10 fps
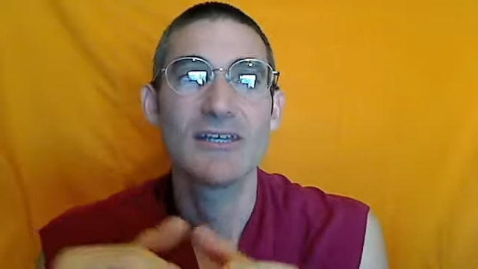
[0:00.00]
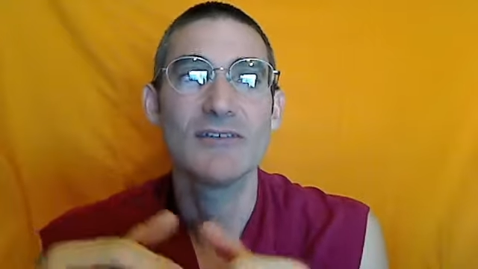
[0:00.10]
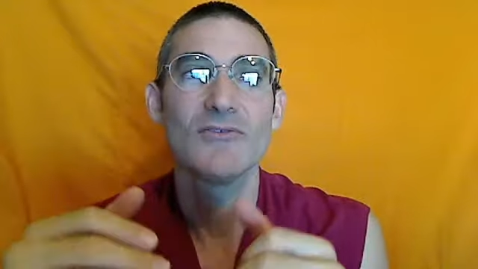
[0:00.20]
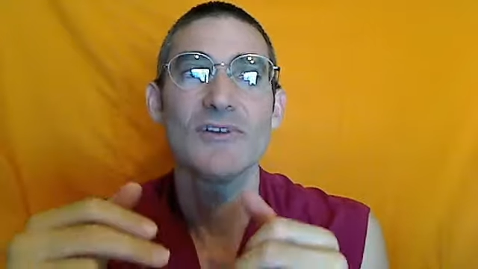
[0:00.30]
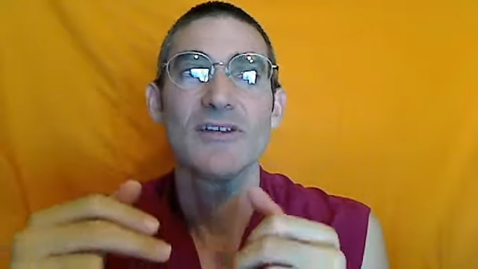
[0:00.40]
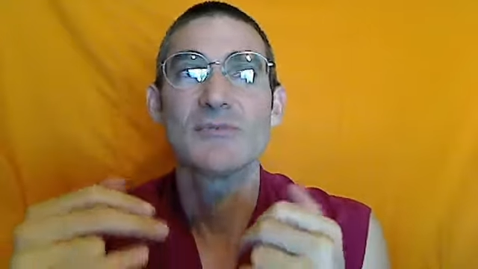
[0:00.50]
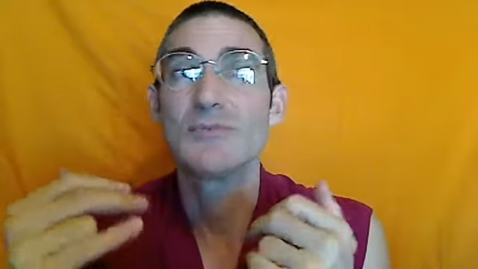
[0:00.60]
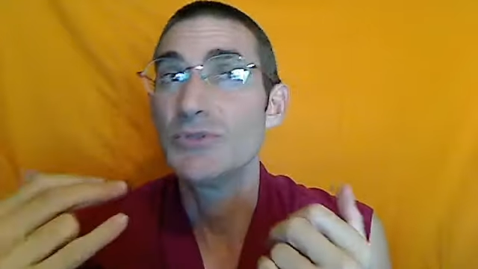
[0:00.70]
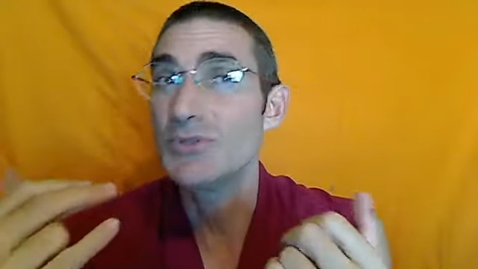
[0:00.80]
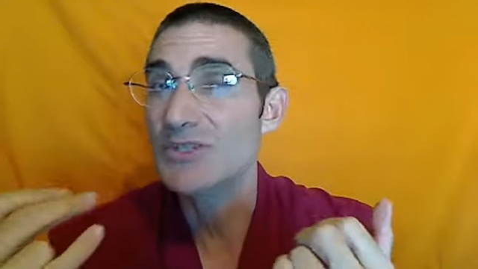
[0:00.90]
And as
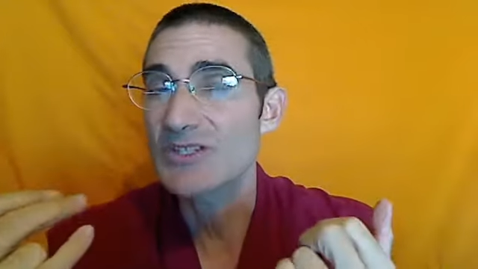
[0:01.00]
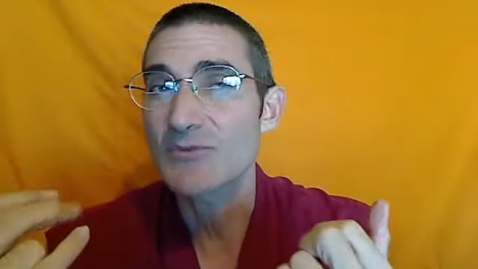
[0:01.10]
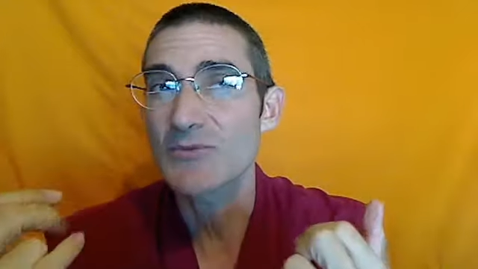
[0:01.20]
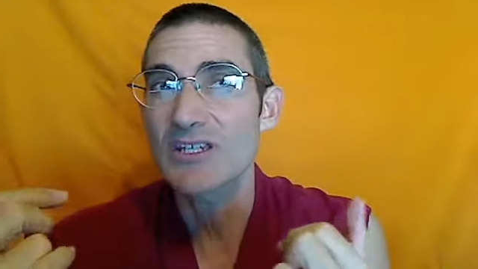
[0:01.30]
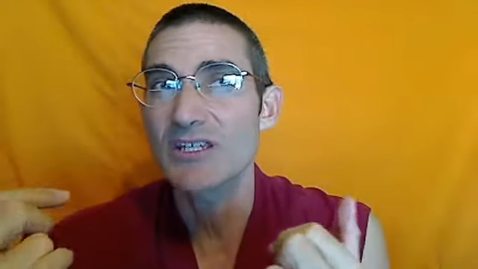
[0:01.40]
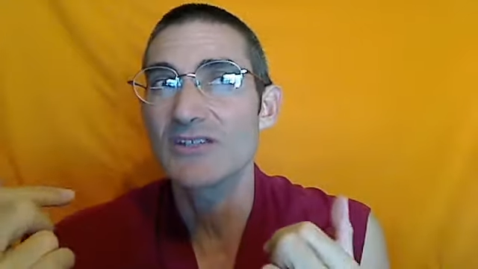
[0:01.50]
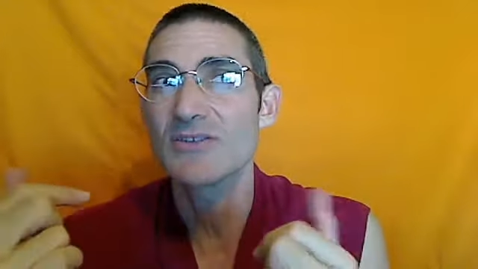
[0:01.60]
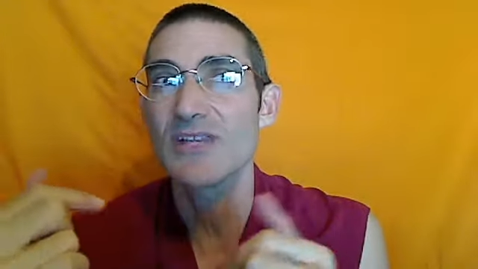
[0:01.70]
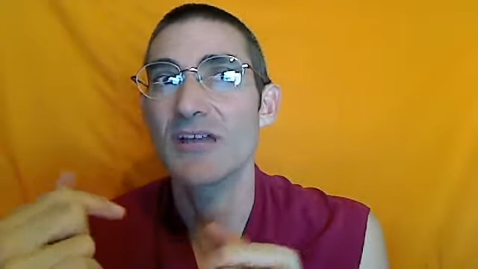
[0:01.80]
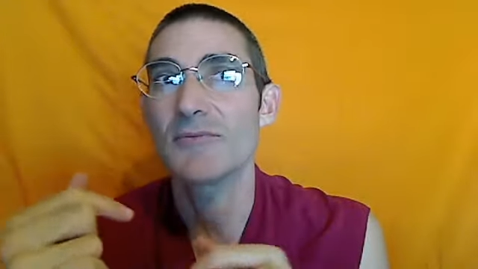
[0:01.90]
Buddhists, we can
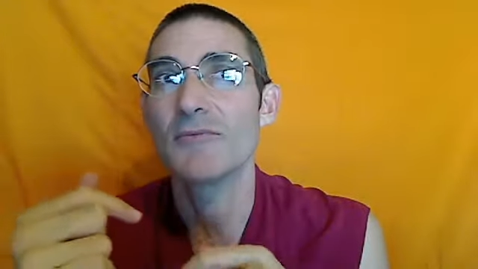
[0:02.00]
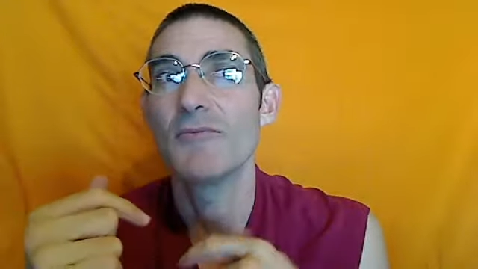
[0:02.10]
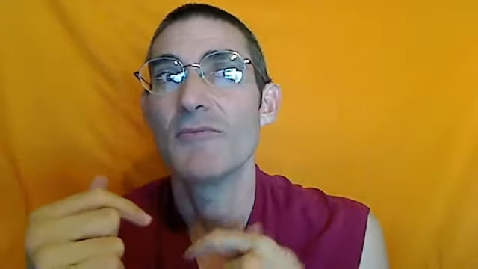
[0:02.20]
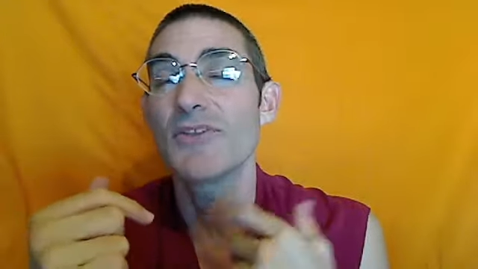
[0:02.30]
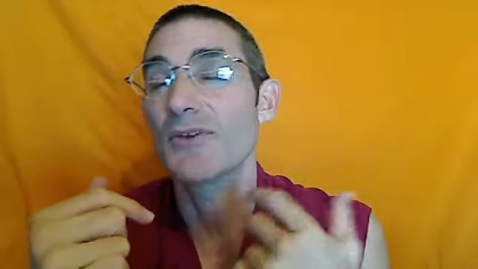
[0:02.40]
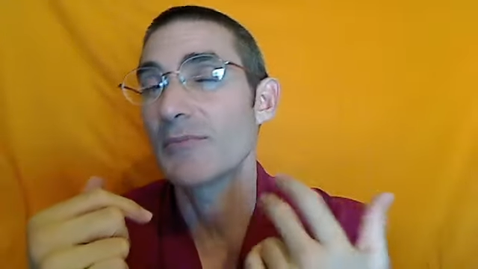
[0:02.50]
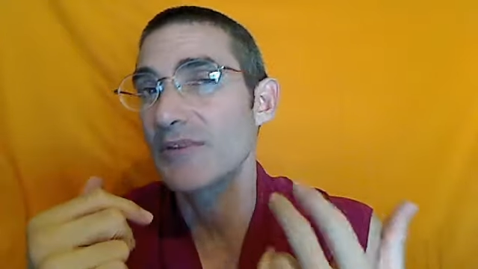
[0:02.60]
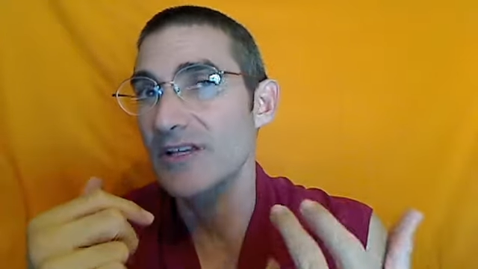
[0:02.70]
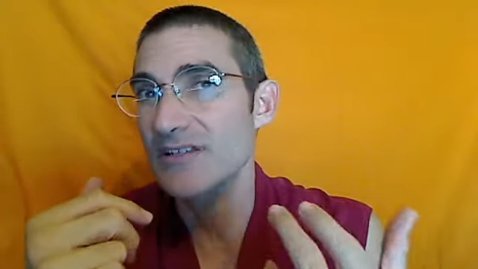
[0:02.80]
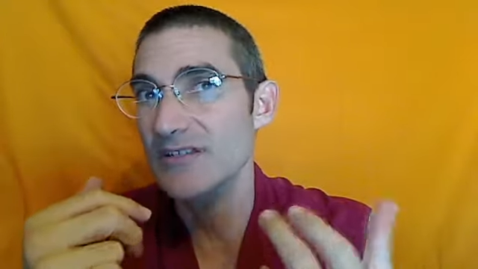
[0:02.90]
do that with our
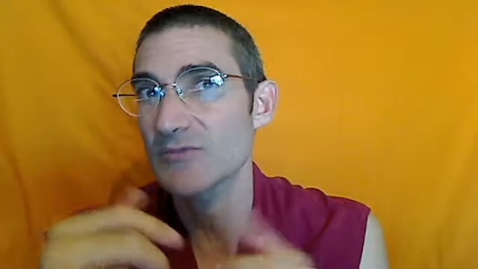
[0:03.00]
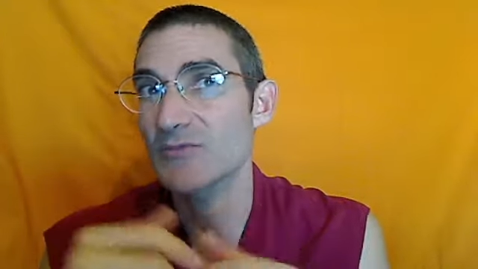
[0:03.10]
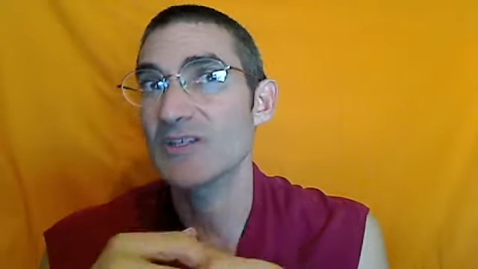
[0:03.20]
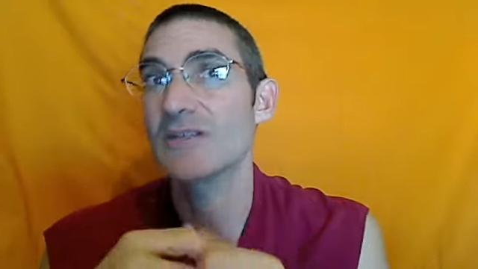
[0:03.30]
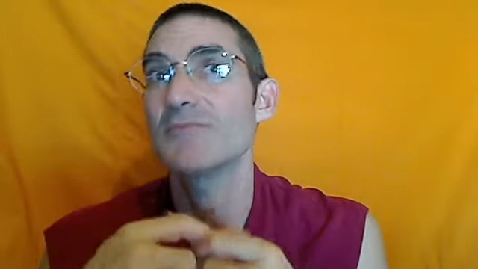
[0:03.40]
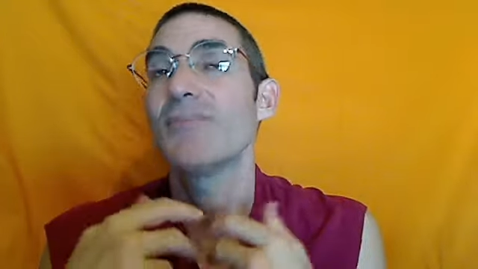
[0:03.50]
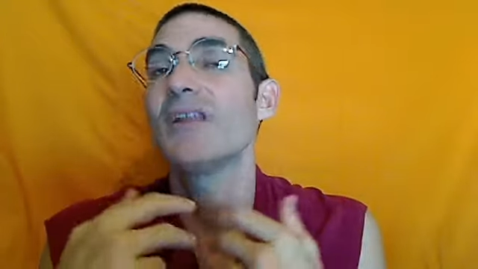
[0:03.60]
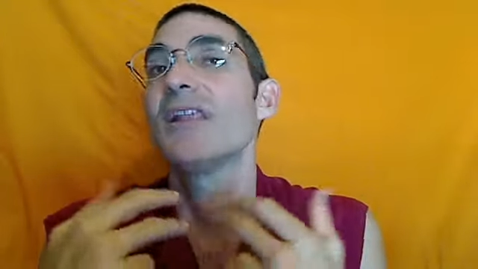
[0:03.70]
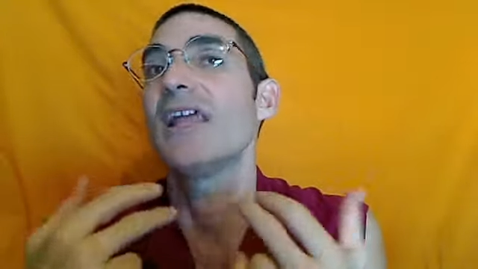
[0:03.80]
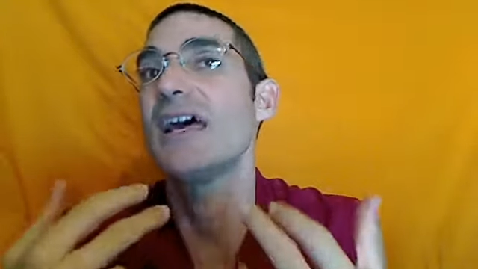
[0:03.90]
blessings. We can
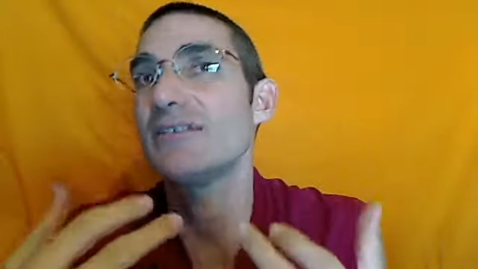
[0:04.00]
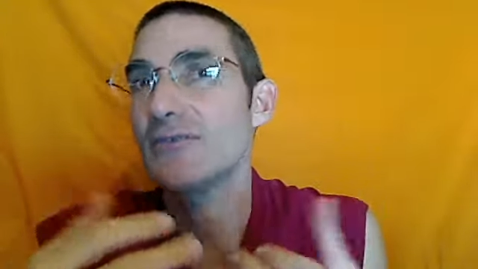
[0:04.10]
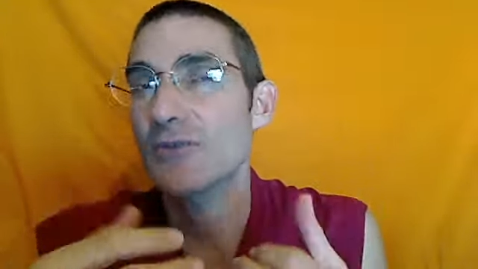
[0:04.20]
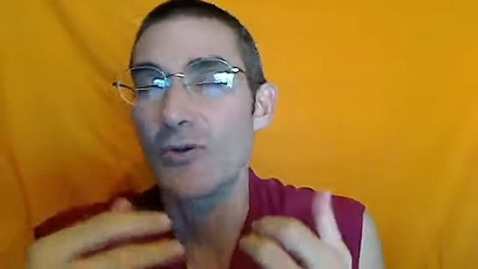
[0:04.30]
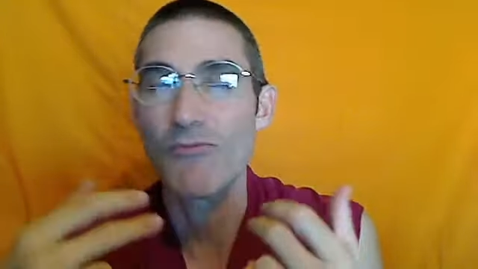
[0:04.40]
bless or